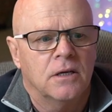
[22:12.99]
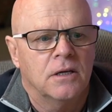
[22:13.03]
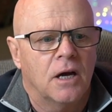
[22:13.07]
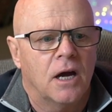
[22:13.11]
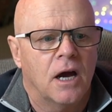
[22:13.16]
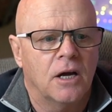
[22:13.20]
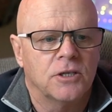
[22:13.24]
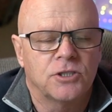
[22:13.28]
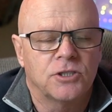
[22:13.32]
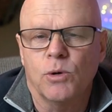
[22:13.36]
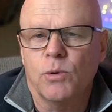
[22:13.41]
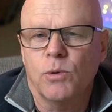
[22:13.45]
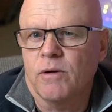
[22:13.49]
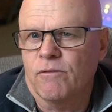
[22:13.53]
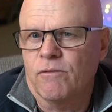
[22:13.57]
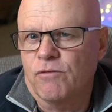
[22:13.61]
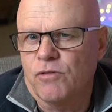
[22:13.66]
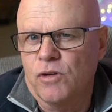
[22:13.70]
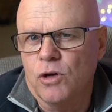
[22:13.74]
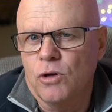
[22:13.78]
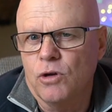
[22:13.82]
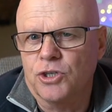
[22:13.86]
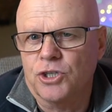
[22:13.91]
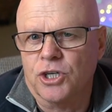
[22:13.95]
uh, doing
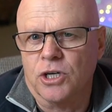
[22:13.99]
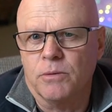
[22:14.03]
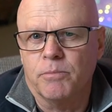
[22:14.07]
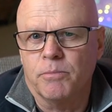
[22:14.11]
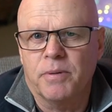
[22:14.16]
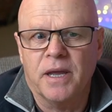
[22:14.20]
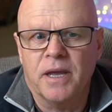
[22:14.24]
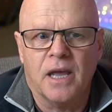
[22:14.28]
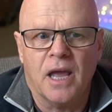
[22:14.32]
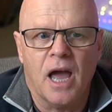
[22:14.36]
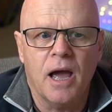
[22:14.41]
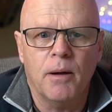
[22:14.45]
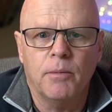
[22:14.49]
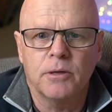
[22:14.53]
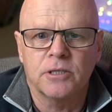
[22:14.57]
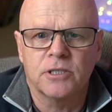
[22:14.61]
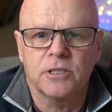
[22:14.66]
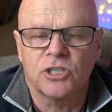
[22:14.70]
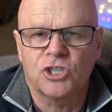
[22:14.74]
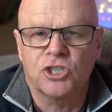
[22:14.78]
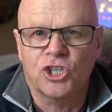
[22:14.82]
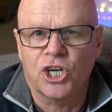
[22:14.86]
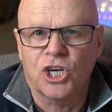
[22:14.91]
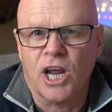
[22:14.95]
fusion, being able
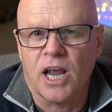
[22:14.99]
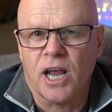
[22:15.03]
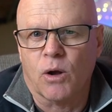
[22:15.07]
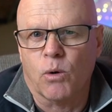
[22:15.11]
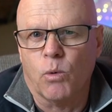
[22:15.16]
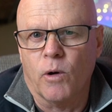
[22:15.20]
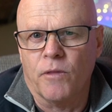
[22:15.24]
to check